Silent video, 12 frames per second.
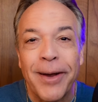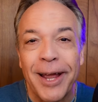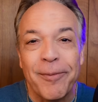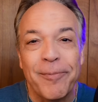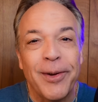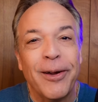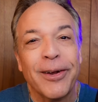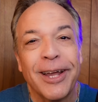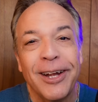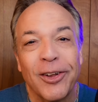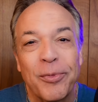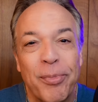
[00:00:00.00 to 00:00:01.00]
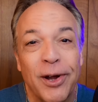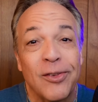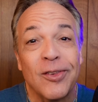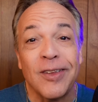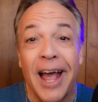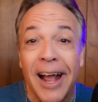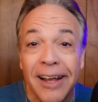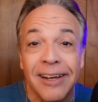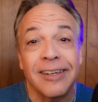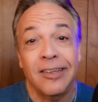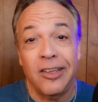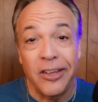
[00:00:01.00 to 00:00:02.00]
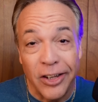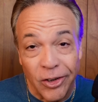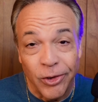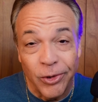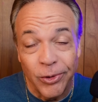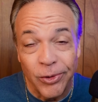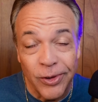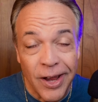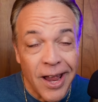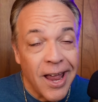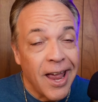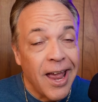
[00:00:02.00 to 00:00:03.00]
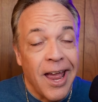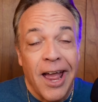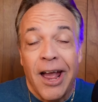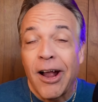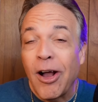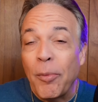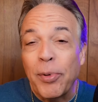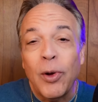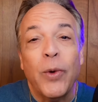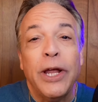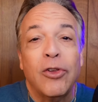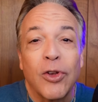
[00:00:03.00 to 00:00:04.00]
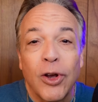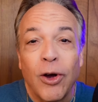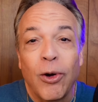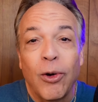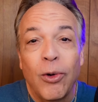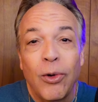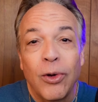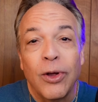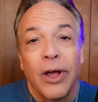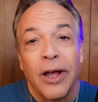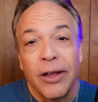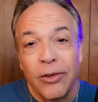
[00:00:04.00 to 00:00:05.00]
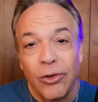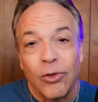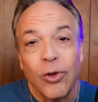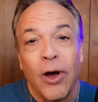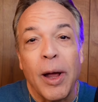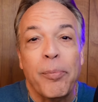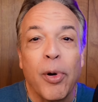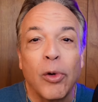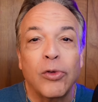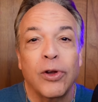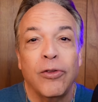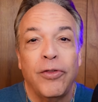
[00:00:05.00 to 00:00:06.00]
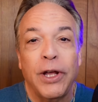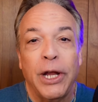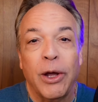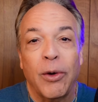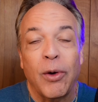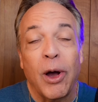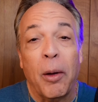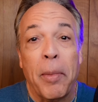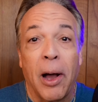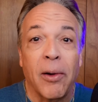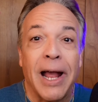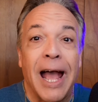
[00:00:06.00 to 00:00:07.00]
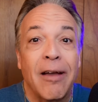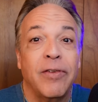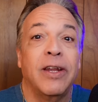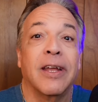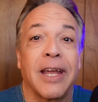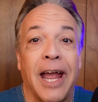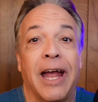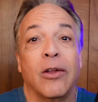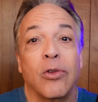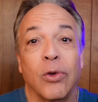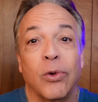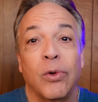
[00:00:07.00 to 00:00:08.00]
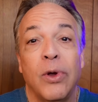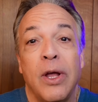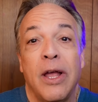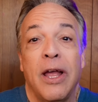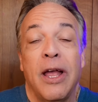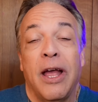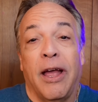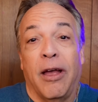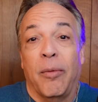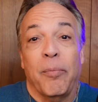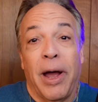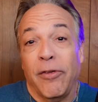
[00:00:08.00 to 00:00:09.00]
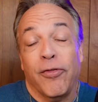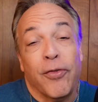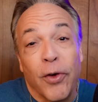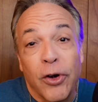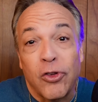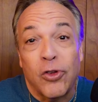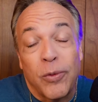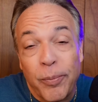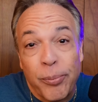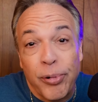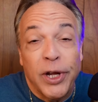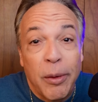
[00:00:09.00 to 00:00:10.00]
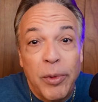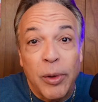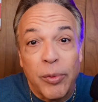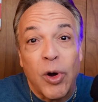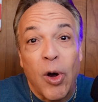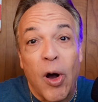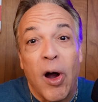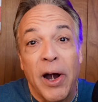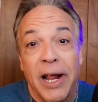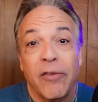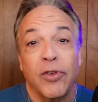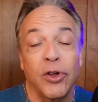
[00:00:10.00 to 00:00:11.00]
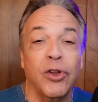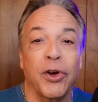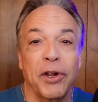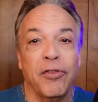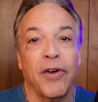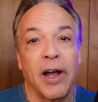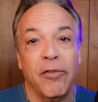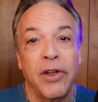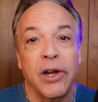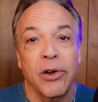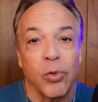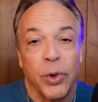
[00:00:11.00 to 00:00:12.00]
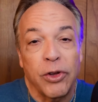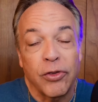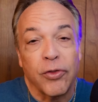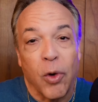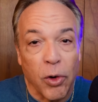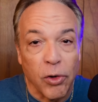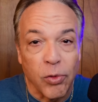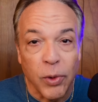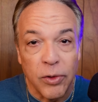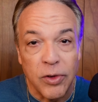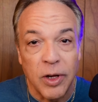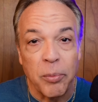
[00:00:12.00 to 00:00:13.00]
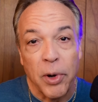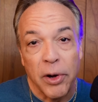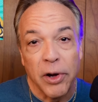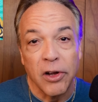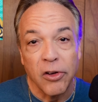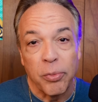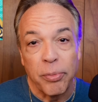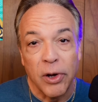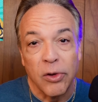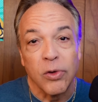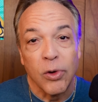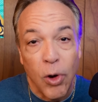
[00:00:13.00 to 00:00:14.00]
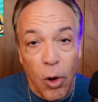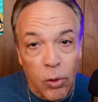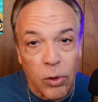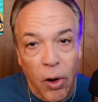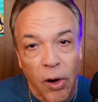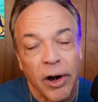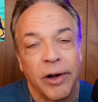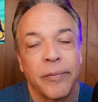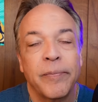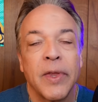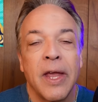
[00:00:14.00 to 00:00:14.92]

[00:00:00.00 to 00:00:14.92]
my American Express saga continues. A couple of weeks ago, you saw I posted a video about having to cancel my first premium card after 35 years, which of course was the American Express Gold Card.